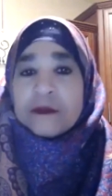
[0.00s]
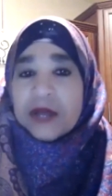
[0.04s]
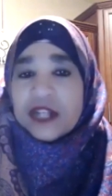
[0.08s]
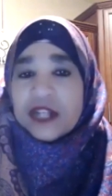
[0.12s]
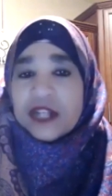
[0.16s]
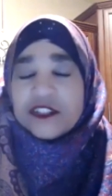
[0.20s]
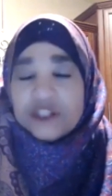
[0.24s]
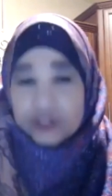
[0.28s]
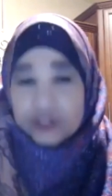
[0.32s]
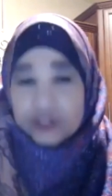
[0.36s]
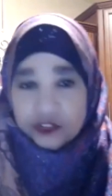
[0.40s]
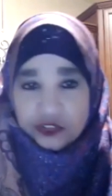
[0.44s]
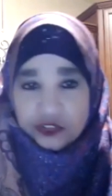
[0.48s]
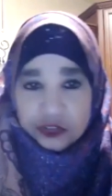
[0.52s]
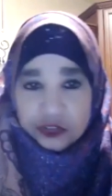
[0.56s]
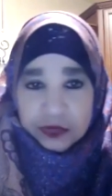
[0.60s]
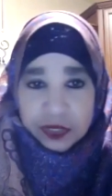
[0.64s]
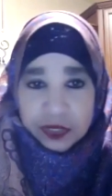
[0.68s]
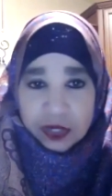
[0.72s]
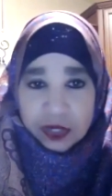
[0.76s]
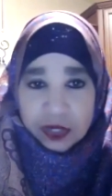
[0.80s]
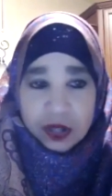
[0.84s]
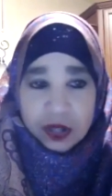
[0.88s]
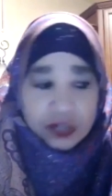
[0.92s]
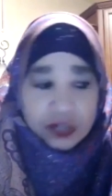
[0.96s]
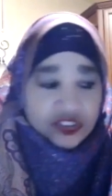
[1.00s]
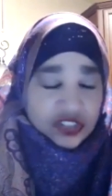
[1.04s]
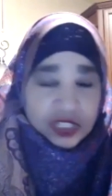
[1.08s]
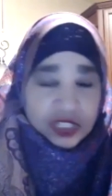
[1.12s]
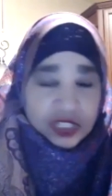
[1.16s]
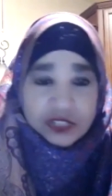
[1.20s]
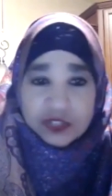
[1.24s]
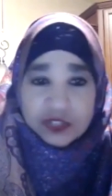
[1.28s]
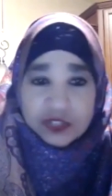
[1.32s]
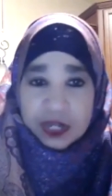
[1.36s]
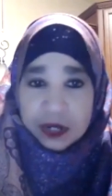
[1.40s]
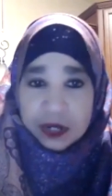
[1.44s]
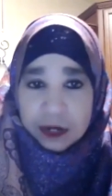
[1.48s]
my sister in law,
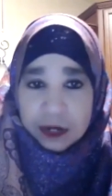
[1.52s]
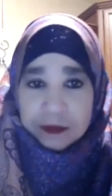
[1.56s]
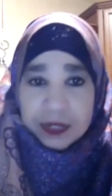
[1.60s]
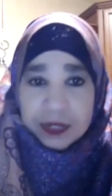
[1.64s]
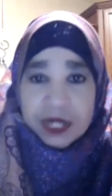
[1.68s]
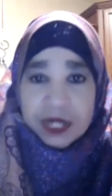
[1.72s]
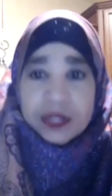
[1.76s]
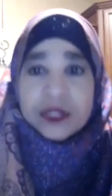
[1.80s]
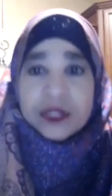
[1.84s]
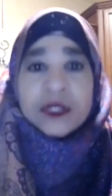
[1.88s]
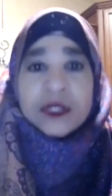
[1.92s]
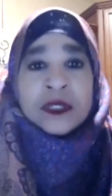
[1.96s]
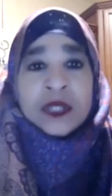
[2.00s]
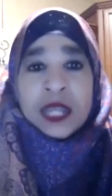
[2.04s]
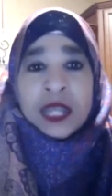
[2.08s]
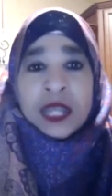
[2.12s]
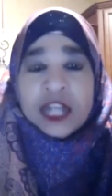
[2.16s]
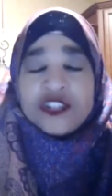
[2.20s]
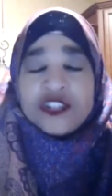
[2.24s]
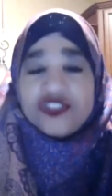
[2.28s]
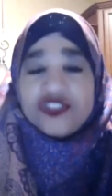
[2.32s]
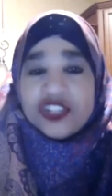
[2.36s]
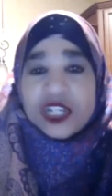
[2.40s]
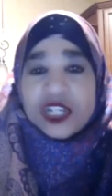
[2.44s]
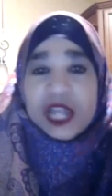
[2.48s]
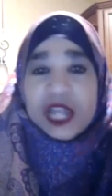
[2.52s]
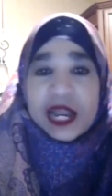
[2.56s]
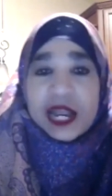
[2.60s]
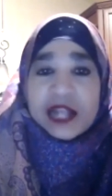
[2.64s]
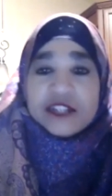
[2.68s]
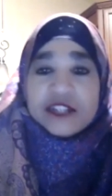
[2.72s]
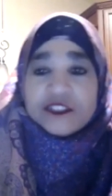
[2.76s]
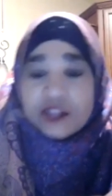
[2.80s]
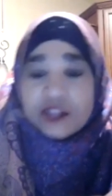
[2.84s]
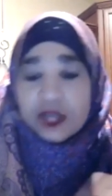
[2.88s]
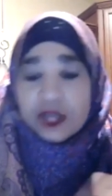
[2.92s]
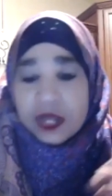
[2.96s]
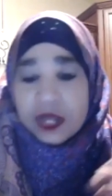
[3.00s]
she's Arabic and she
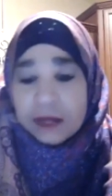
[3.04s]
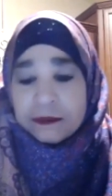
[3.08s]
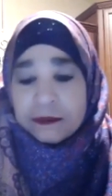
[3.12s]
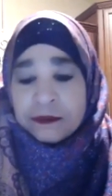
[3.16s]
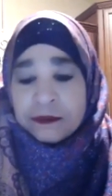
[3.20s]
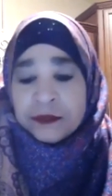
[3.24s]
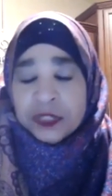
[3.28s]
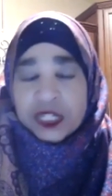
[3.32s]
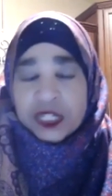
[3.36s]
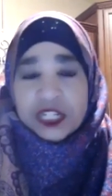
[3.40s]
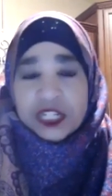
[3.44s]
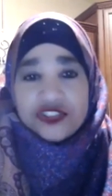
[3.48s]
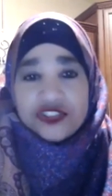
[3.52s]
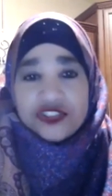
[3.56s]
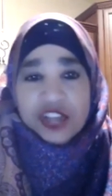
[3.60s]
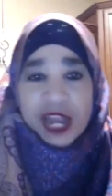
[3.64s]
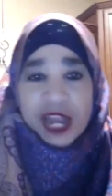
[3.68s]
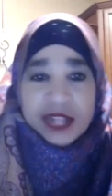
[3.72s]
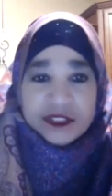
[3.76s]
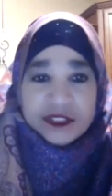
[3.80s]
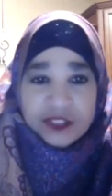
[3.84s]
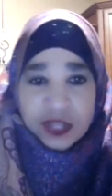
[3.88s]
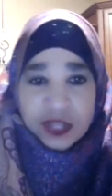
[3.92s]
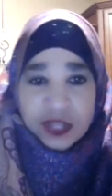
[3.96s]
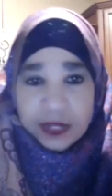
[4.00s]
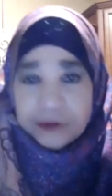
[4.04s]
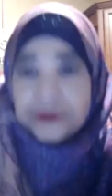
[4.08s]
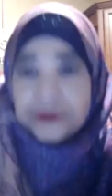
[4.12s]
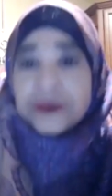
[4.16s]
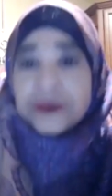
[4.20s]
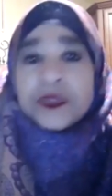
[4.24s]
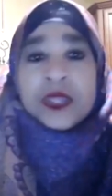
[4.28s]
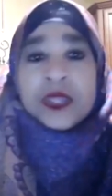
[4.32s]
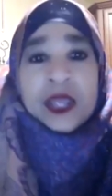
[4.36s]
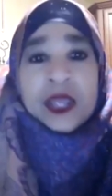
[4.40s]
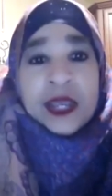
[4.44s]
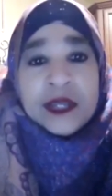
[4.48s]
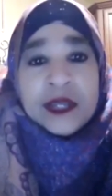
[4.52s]
has um, Ijaza
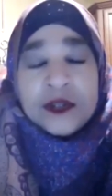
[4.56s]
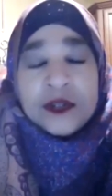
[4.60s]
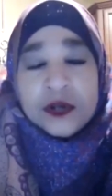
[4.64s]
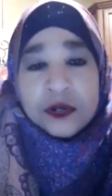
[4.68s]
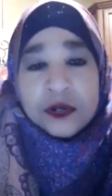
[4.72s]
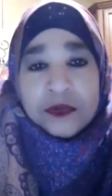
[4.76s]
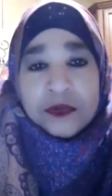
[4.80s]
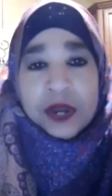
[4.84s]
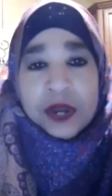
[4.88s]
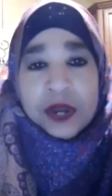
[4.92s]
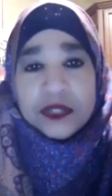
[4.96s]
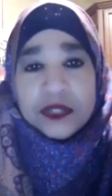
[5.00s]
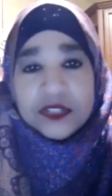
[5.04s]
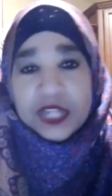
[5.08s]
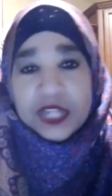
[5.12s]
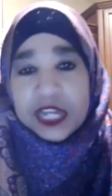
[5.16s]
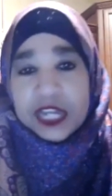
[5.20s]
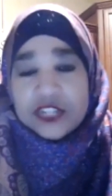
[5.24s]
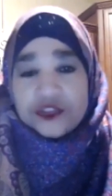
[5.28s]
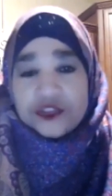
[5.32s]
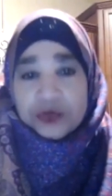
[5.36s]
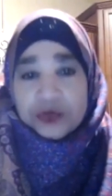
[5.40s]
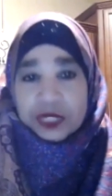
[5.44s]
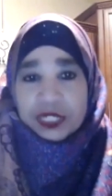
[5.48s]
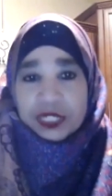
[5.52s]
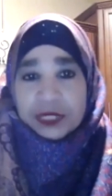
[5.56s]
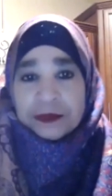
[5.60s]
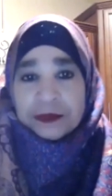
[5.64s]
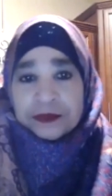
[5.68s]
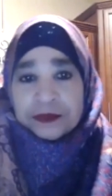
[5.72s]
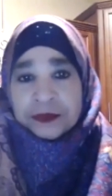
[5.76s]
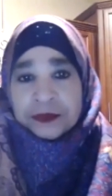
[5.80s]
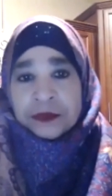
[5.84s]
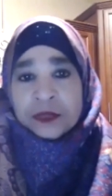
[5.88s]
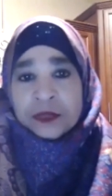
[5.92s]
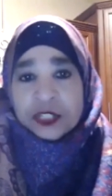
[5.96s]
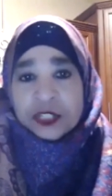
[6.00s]
and Quran Tajweed.